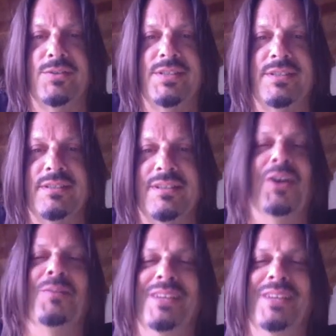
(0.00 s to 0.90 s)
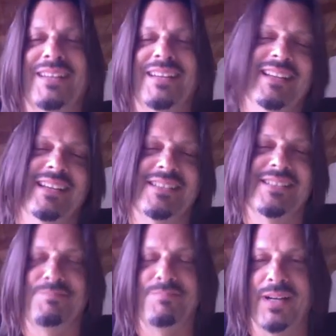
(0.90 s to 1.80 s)
Sutter.
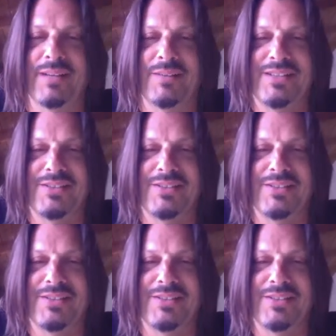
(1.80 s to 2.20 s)
Is it Sutter?